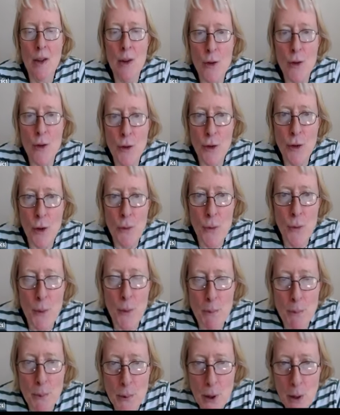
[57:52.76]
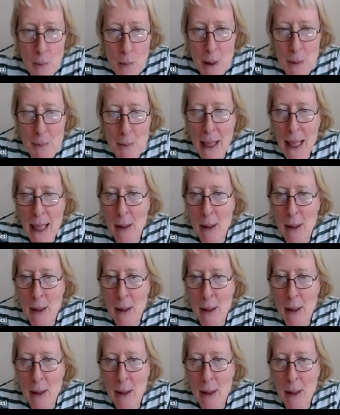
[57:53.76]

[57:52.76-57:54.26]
So the problem